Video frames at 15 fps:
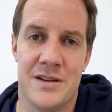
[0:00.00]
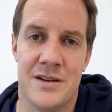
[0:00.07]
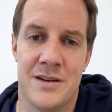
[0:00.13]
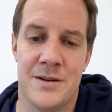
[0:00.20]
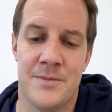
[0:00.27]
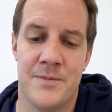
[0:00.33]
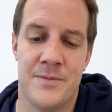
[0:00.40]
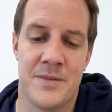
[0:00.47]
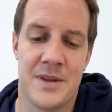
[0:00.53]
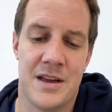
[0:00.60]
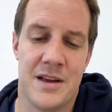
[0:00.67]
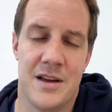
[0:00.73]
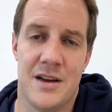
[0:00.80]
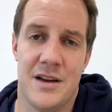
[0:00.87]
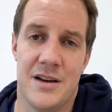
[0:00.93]
Um,
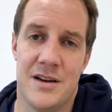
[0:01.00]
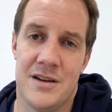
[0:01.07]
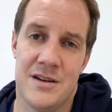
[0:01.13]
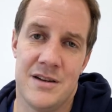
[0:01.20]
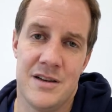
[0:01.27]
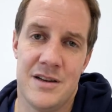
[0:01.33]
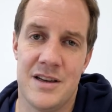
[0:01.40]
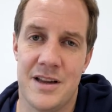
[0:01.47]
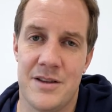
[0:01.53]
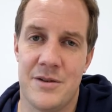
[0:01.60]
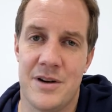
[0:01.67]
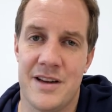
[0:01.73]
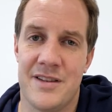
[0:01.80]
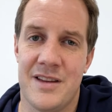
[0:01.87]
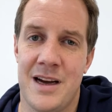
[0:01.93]
uh,
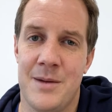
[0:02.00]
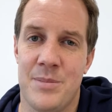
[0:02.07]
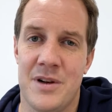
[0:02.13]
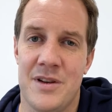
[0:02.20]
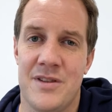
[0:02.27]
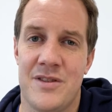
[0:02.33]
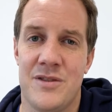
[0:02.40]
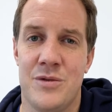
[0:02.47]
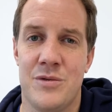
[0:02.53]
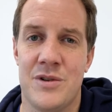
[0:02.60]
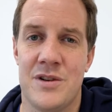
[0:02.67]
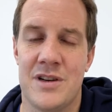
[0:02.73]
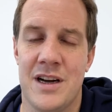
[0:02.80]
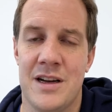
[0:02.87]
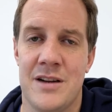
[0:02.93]
another example is two
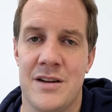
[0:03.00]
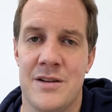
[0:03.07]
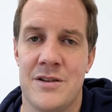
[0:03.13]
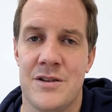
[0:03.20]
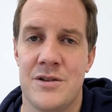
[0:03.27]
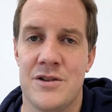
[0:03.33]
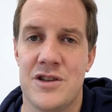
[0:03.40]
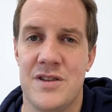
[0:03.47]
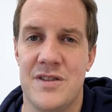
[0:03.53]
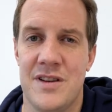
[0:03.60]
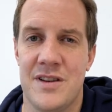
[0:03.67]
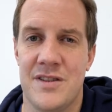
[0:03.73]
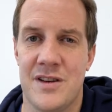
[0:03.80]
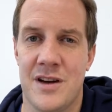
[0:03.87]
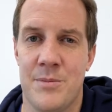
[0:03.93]
co- uh,
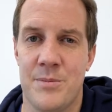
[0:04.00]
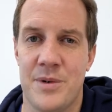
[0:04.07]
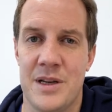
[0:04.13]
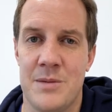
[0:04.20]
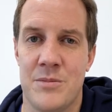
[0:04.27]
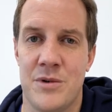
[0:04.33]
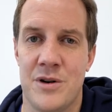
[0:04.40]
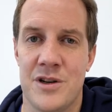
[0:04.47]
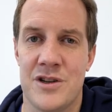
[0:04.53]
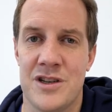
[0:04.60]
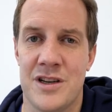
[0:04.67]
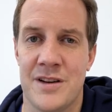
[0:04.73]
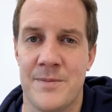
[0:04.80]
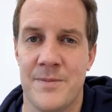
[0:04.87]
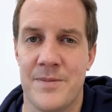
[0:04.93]
logistics company
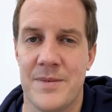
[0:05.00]
merging